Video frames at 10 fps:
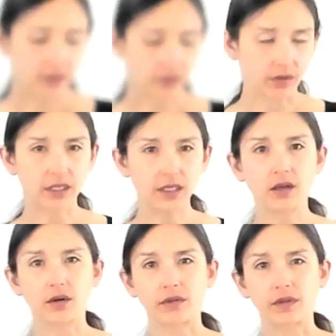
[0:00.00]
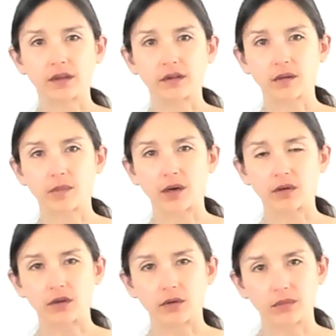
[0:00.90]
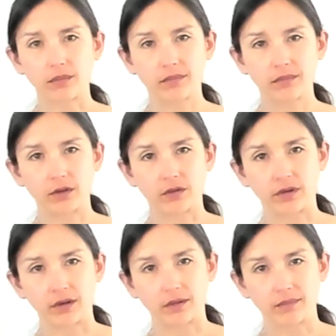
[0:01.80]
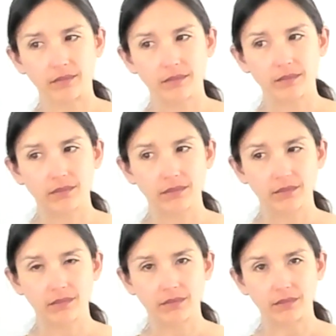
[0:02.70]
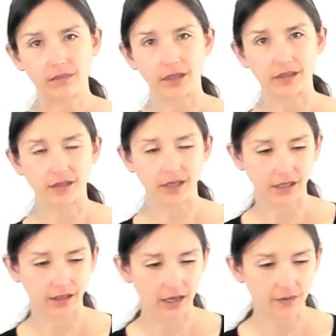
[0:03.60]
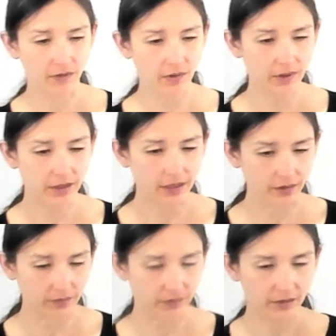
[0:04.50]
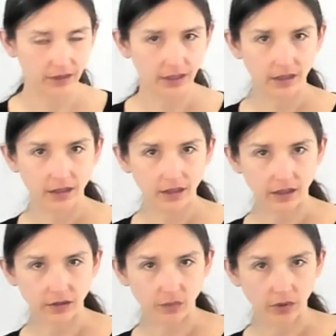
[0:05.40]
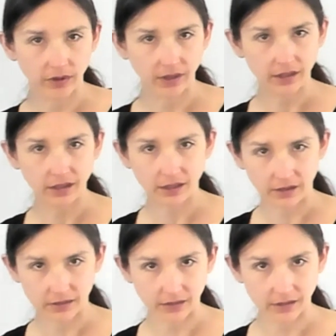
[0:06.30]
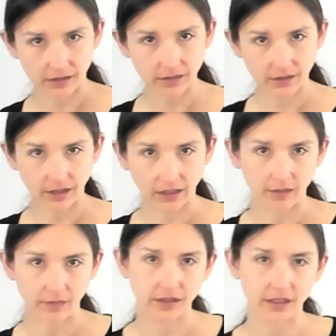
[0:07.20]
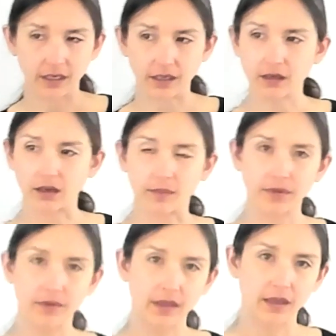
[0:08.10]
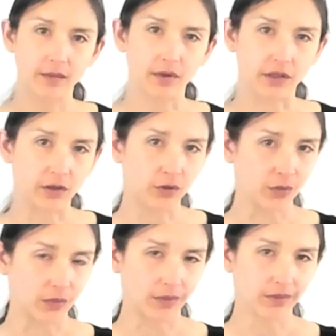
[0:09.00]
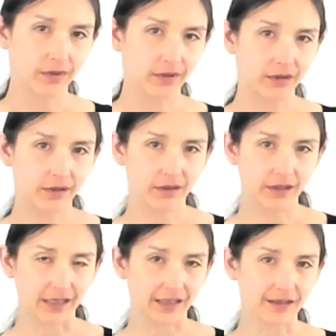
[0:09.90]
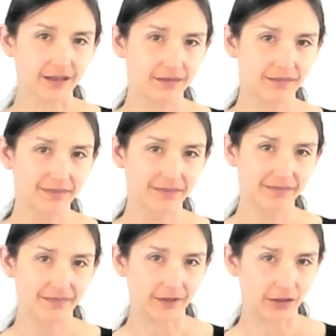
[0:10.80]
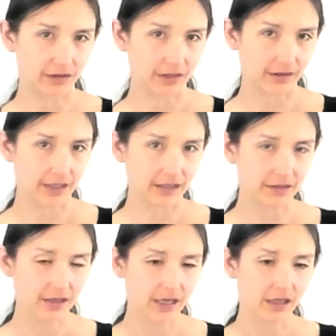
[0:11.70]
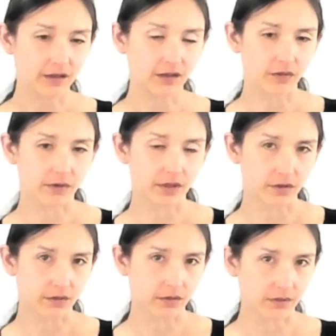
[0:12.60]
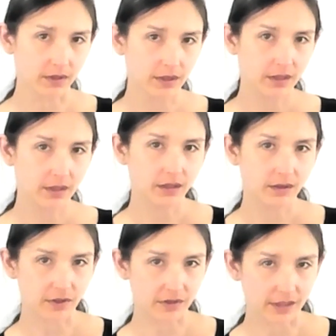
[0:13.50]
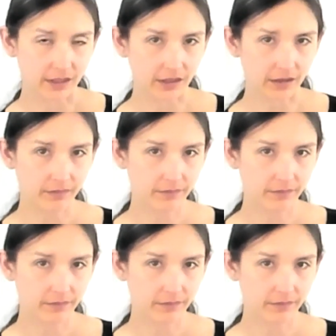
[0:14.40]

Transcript: your ego thinks about you, you see. It's saying everyone else is worthy and innocent and can be taken up, but you can't. You see, and that's the original mistake